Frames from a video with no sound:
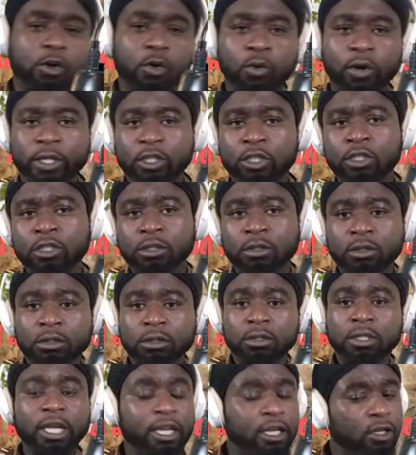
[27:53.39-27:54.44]

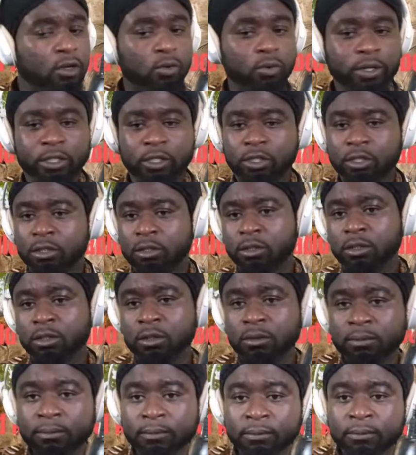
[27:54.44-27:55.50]
questions
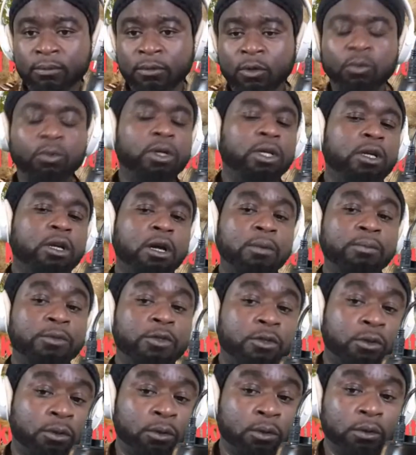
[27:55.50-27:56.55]
when it
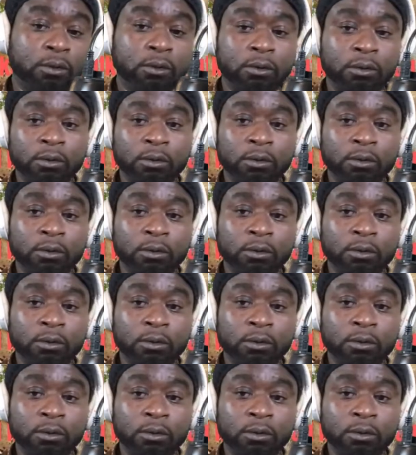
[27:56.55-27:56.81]
comes to,